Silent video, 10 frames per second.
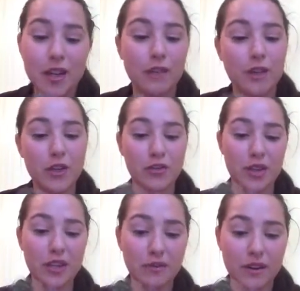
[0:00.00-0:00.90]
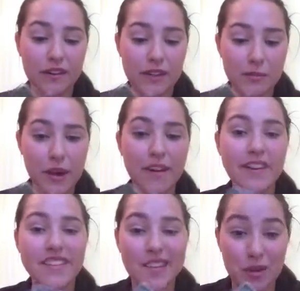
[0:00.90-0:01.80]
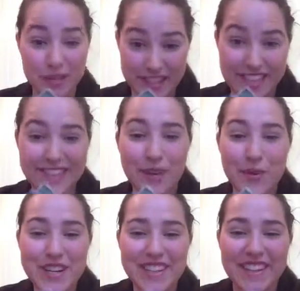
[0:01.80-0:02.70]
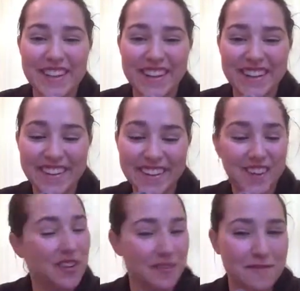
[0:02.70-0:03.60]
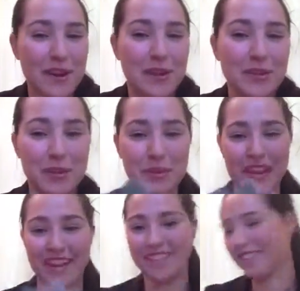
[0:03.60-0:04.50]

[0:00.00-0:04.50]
If you eat one of these berries, it will taste like wintergreen. Very cool plant.